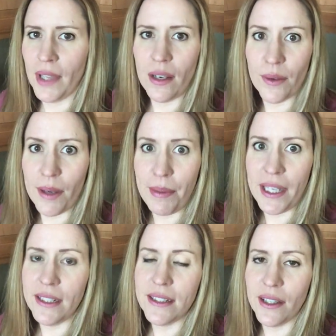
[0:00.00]
I don't get
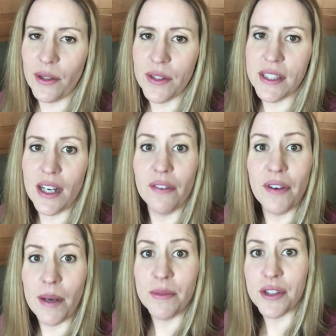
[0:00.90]
paid to tell you this
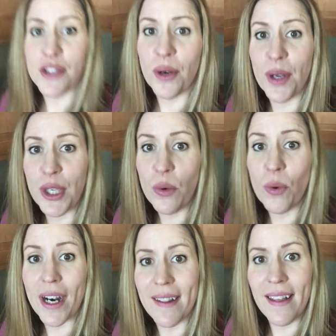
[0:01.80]
stuff. I'm just showing you
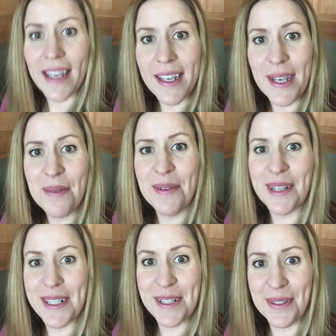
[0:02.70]
what I like and
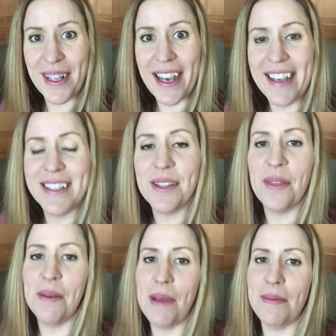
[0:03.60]
what I don't like so
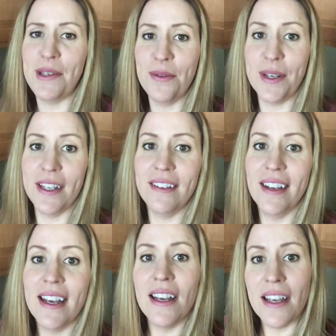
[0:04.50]
that maybe you can
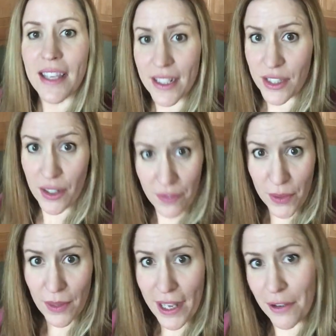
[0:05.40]
get stuff
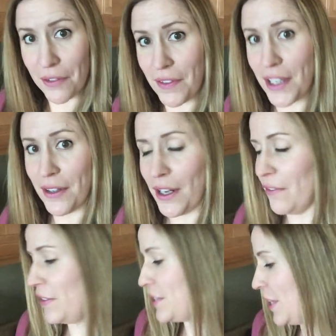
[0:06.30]
you like or figure it
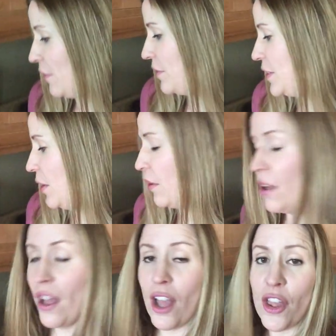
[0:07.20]
out for yourself. So
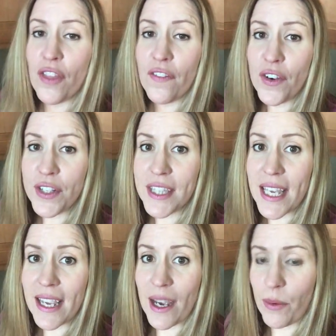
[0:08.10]
the first
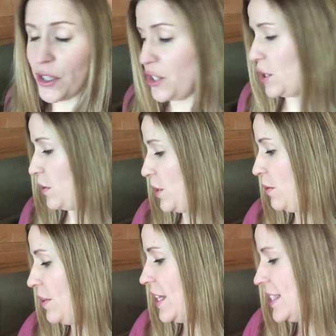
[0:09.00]
thing I want to show
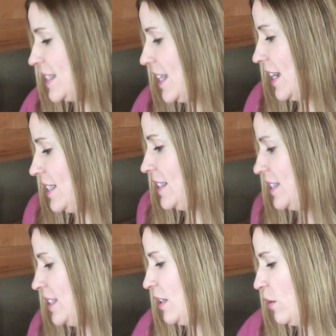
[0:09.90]
you is
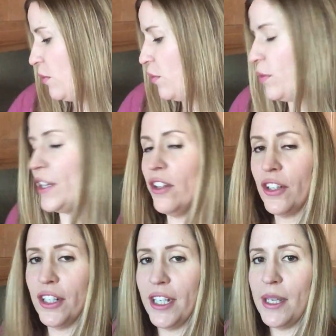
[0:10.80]
this Real
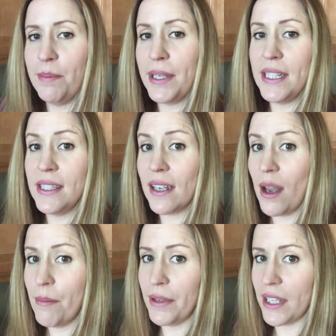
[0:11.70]
Good Pizza
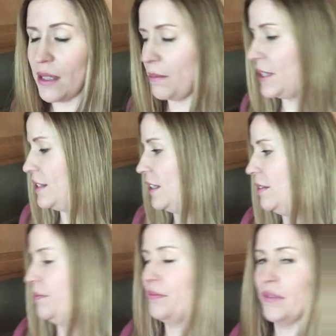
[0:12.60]
Company pizza.